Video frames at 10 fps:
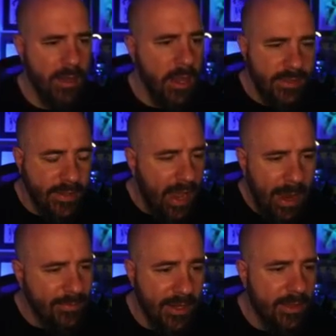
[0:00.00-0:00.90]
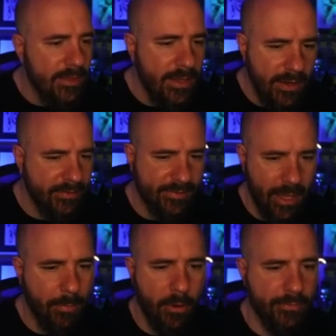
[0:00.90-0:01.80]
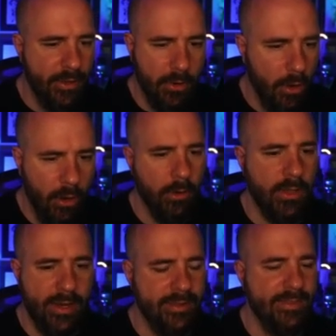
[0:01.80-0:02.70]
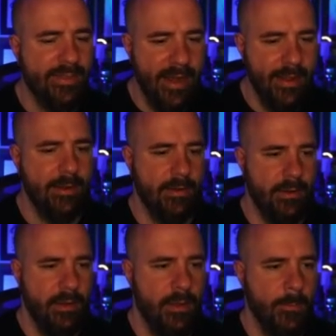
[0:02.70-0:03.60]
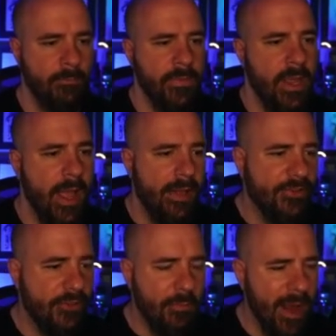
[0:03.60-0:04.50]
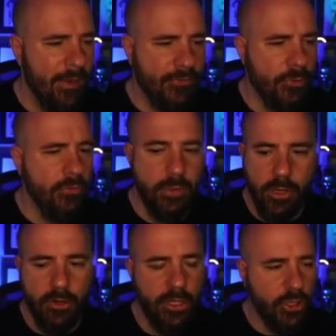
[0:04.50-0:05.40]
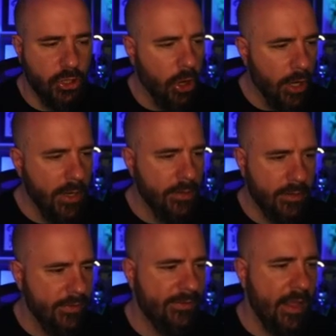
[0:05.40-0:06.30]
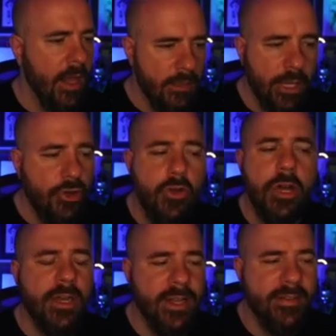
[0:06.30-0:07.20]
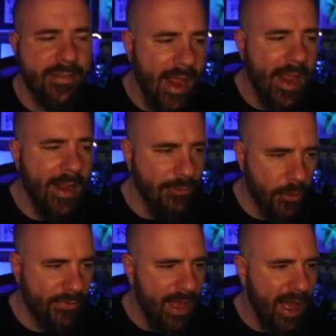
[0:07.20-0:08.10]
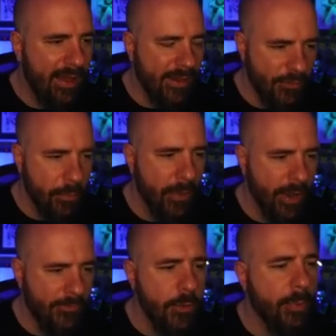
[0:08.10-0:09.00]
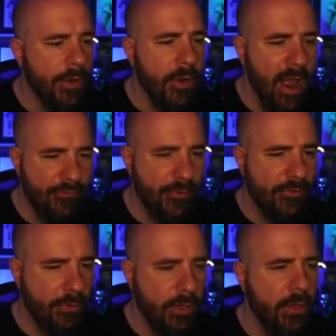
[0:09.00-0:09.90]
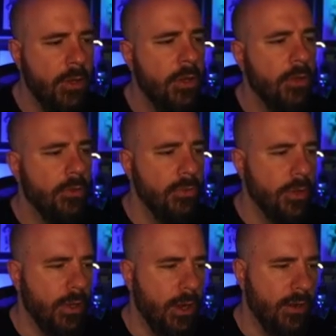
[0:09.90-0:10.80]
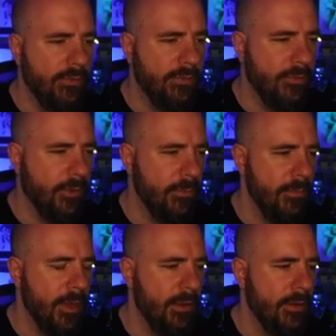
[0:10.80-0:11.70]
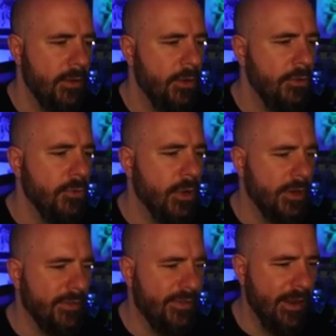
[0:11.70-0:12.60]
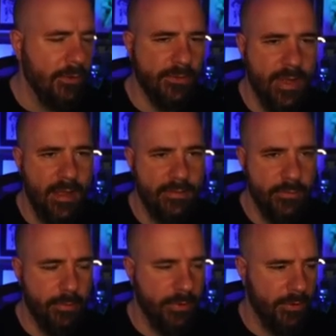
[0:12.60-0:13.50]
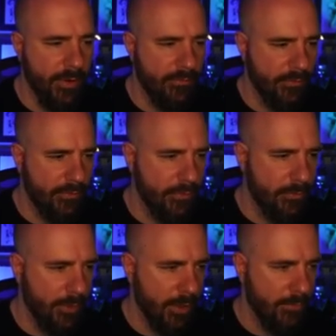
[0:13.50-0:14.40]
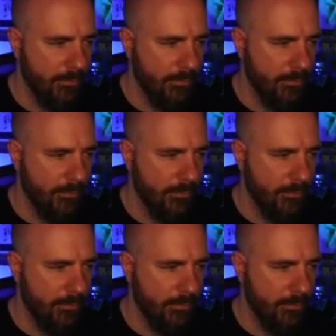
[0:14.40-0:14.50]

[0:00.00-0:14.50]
The game didn't need Escape Artist at all. Like, it didn't. It just made it so you literally couldn't contain. Like you could contain those guys if you put if you put your effort to it. You could. Oh, this is man. You could contain those guys if you put your effort to it. But